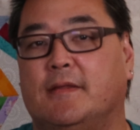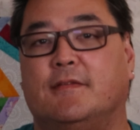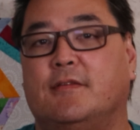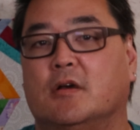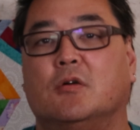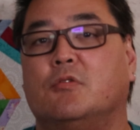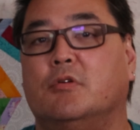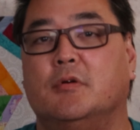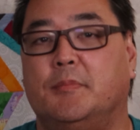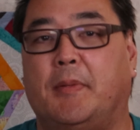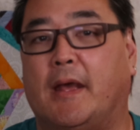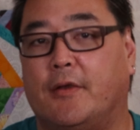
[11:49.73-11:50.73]
and sell
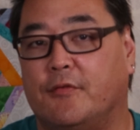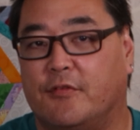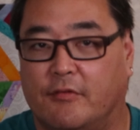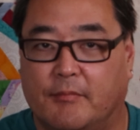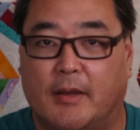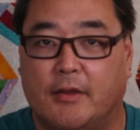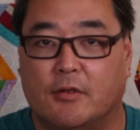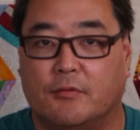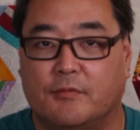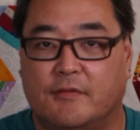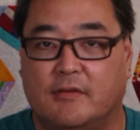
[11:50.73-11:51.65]
quilt patterns of my own,